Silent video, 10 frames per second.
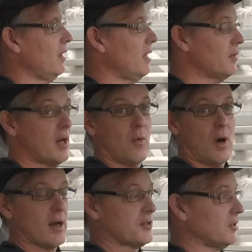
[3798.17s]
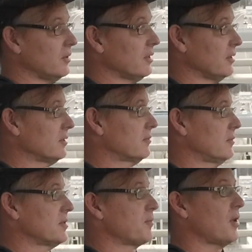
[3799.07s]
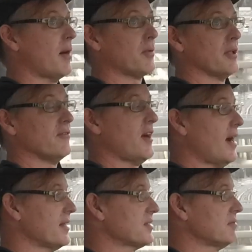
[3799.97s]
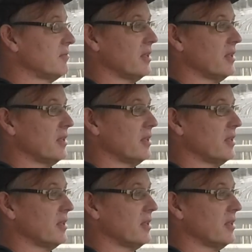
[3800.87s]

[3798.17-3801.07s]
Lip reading: And when I want it to, it's properly fast,